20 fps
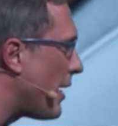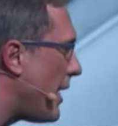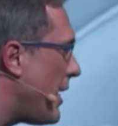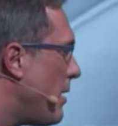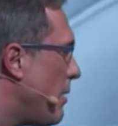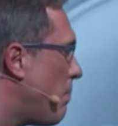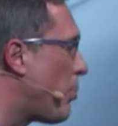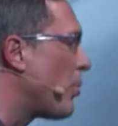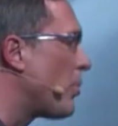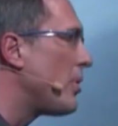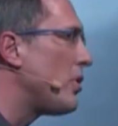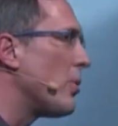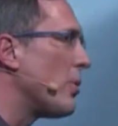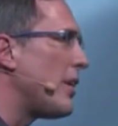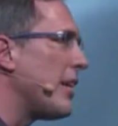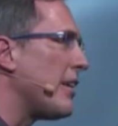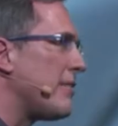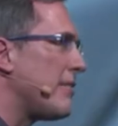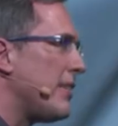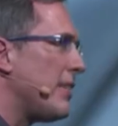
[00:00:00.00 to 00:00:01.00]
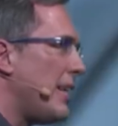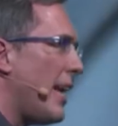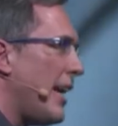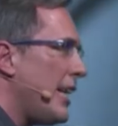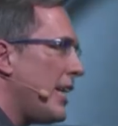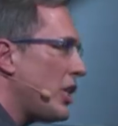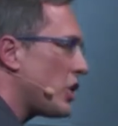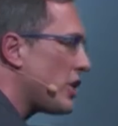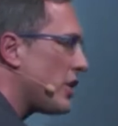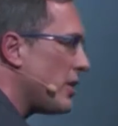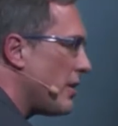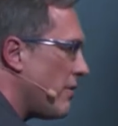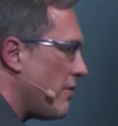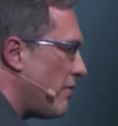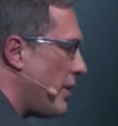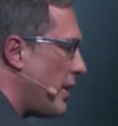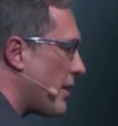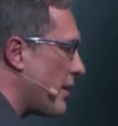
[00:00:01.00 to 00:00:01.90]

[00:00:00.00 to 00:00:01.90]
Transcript: input your destination via